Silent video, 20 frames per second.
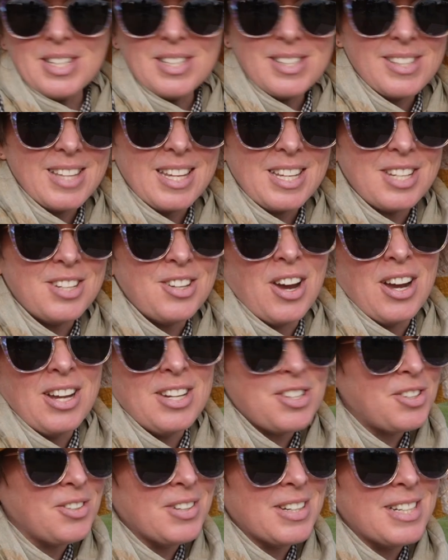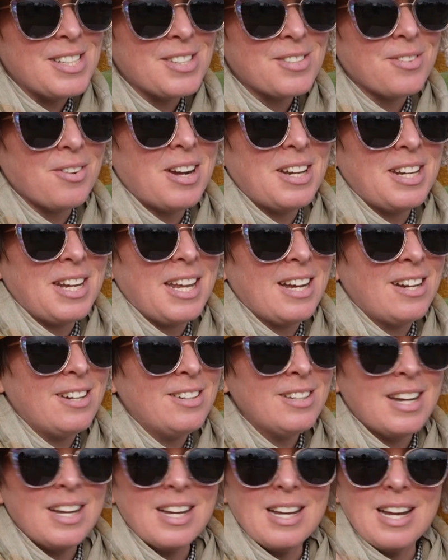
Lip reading: is like 9 degrees right now.